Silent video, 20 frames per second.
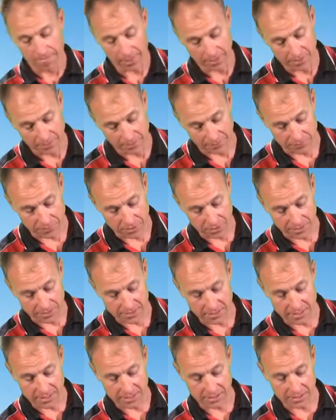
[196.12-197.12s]
They have nice
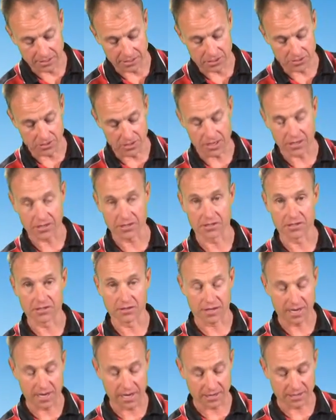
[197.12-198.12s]
easy instructions on
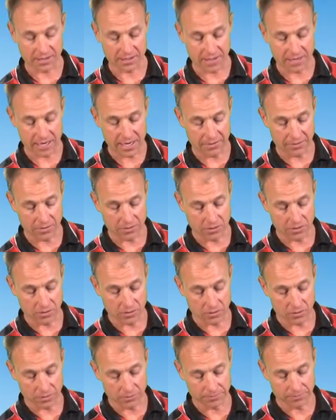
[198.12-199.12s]
how to start the
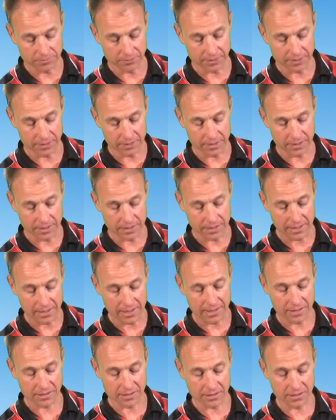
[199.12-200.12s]
saw,
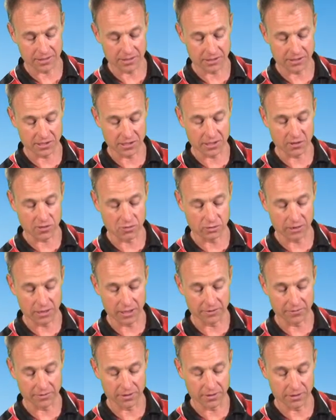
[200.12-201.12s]
and just a single
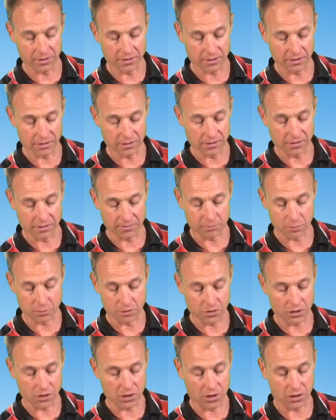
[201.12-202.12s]
lever that puts
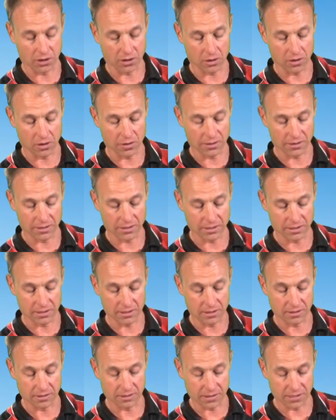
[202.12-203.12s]
choke on and
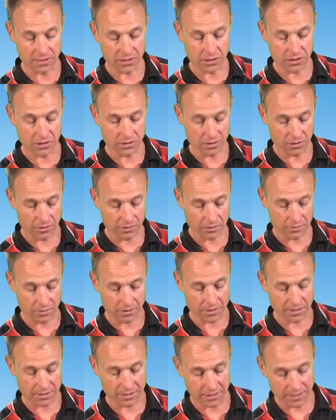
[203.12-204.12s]
turns the ignition on,
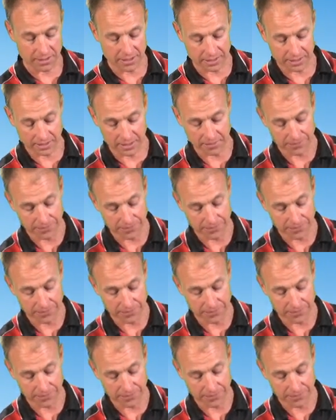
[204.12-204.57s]
nice and easy.